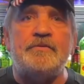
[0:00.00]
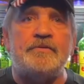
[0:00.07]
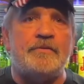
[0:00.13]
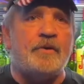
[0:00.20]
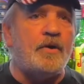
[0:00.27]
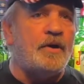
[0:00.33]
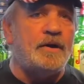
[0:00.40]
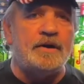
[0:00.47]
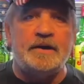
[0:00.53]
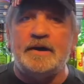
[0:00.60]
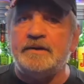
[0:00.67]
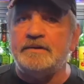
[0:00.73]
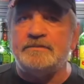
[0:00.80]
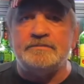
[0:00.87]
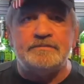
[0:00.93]
4
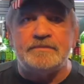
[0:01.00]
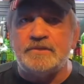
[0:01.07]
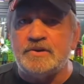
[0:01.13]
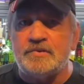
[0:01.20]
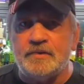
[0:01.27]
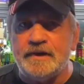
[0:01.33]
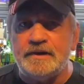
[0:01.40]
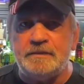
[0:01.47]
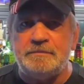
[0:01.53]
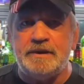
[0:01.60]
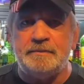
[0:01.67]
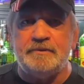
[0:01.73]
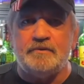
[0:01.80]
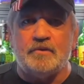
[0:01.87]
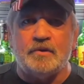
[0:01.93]
and 20
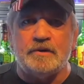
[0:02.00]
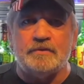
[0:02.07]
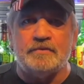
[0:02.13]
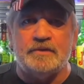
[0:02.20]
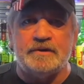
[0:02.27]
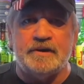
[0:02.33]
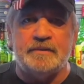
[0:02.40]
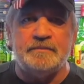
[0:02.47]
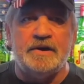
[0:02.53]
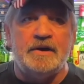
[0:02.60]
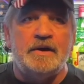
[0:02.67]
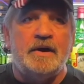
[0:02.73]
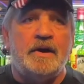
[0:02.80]
people working for them.